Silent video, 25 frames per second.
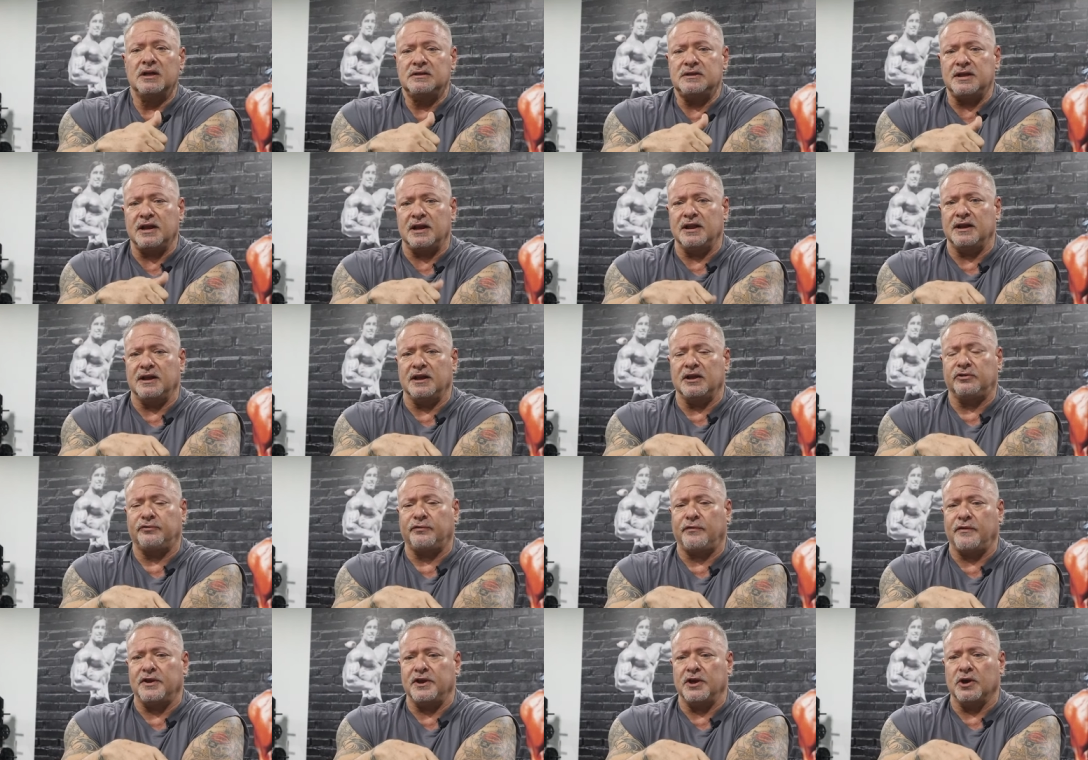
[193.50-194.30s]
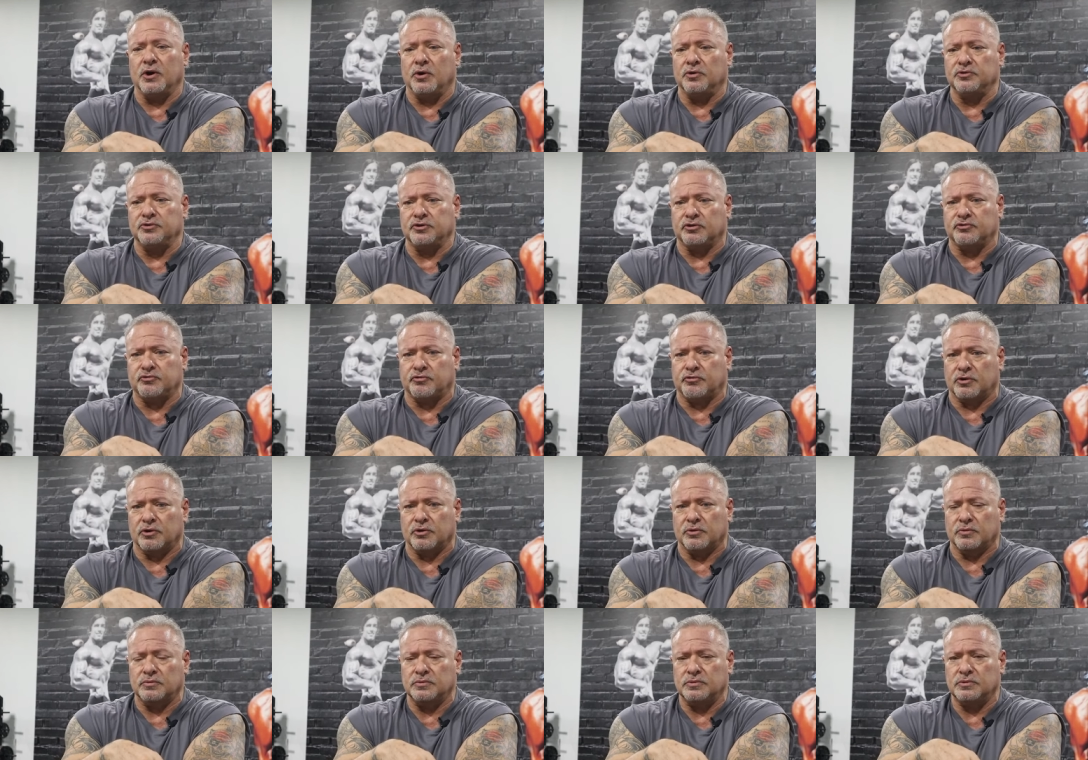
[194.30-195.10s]
than it is for the older
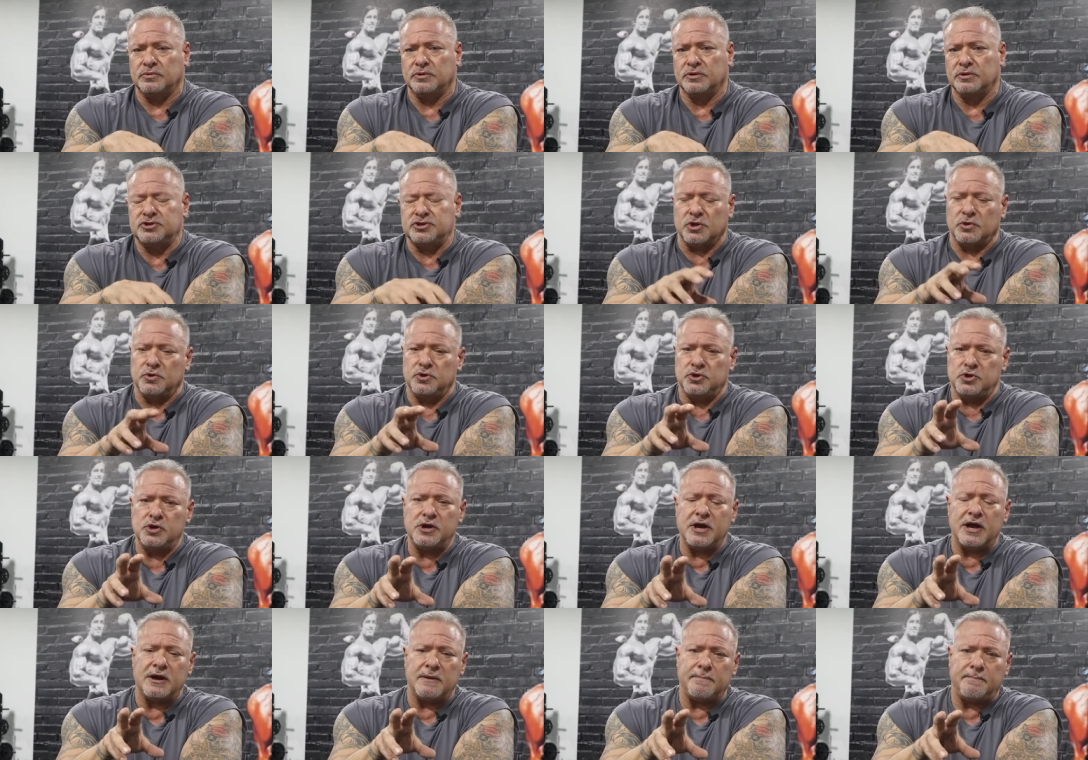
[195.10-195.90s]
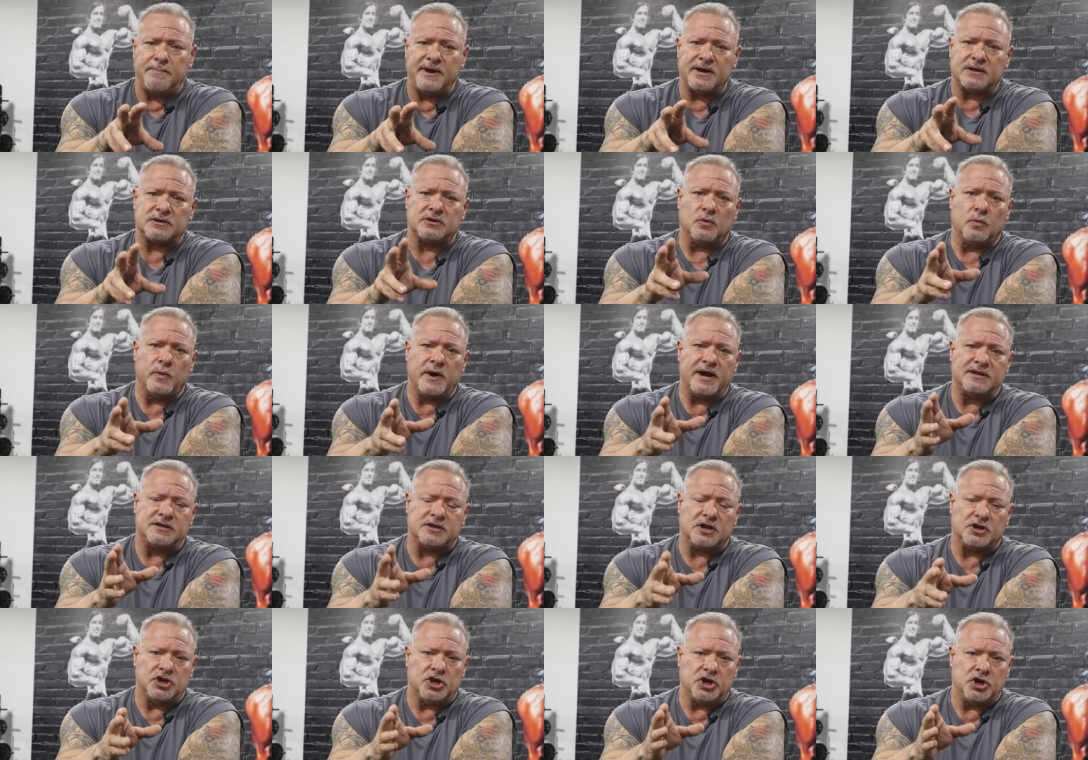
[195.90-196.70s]
crew. So you got to pick the
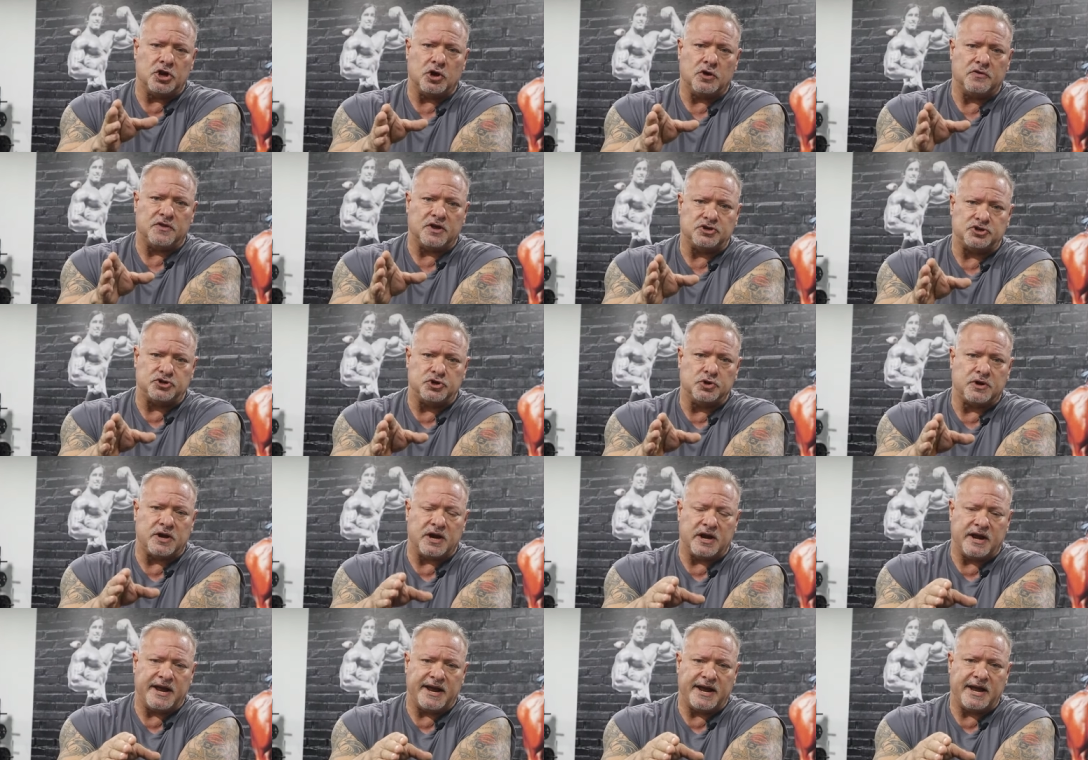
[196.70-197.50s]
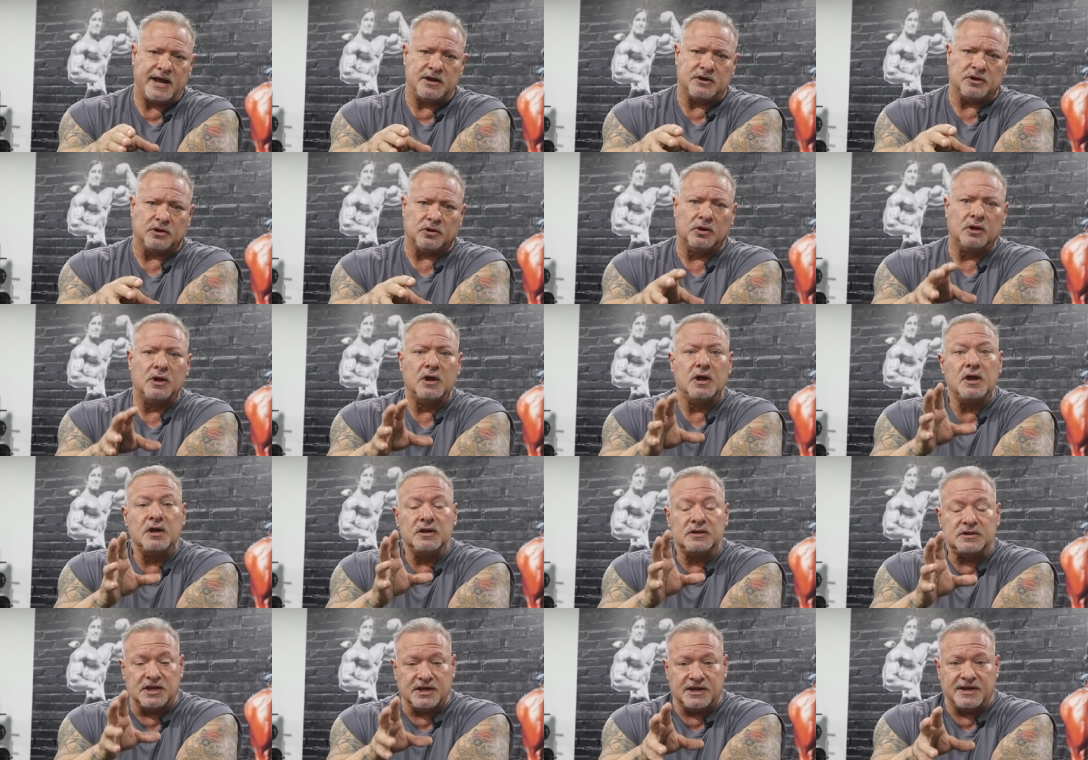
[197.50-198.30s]
weight that you know that you can handle
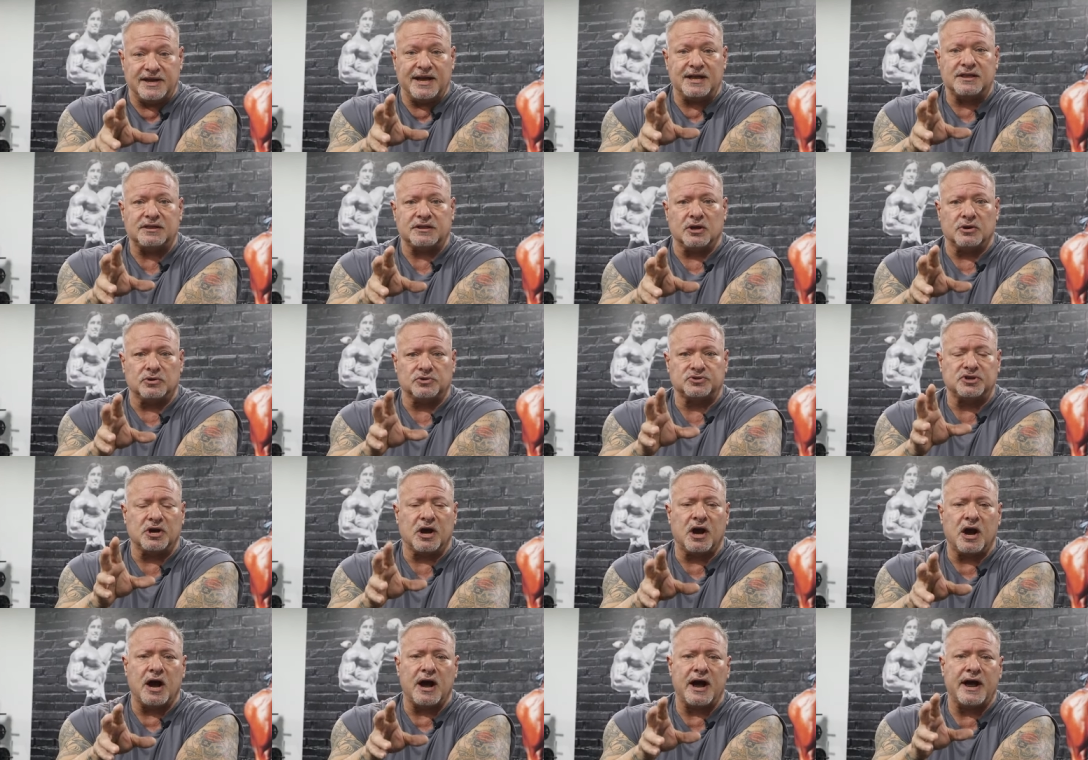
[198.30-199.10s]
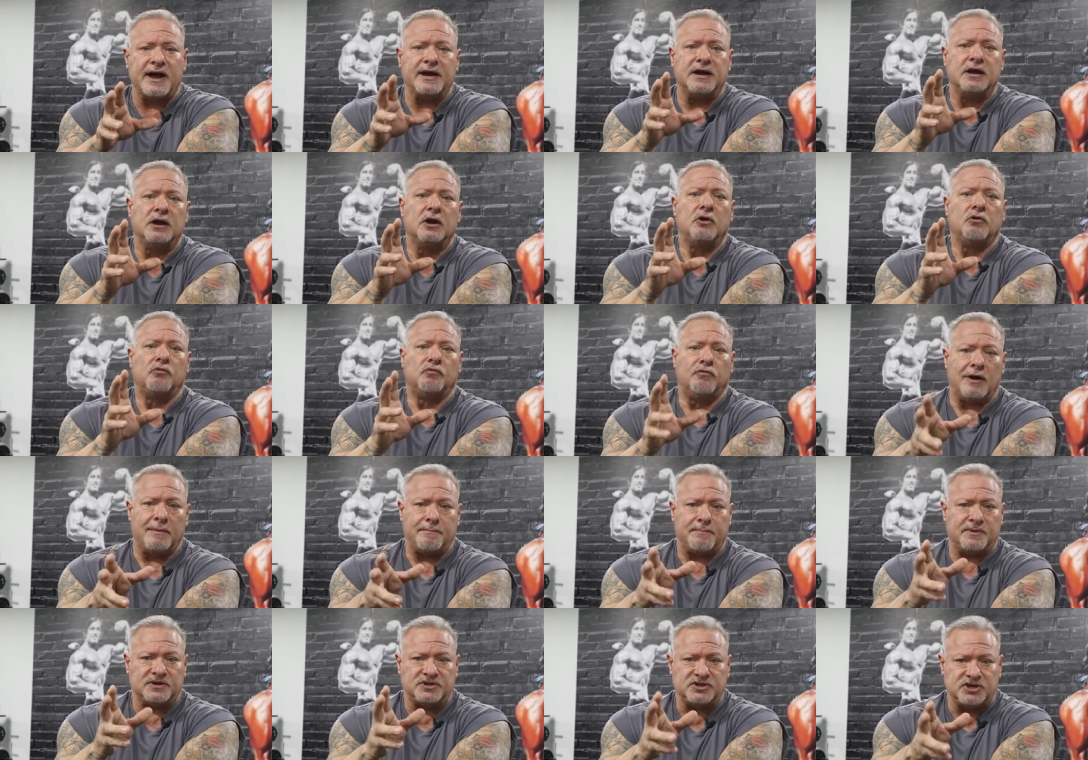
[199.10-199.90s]
to get those high
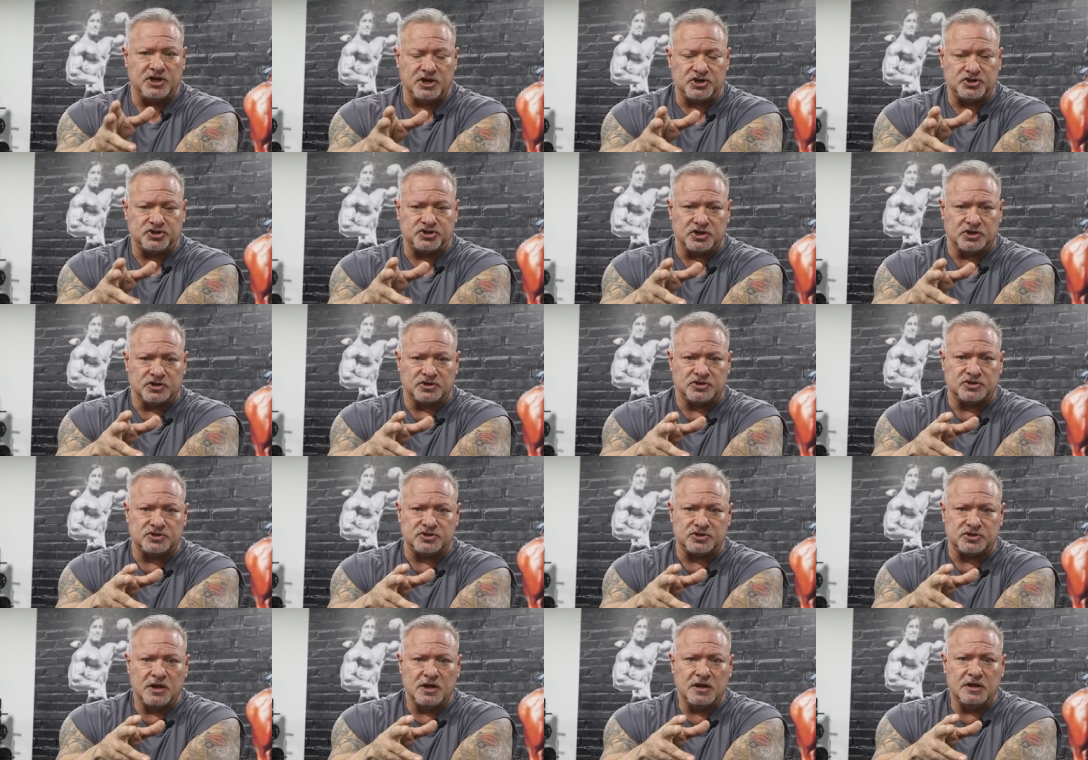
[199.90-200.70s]
repetitions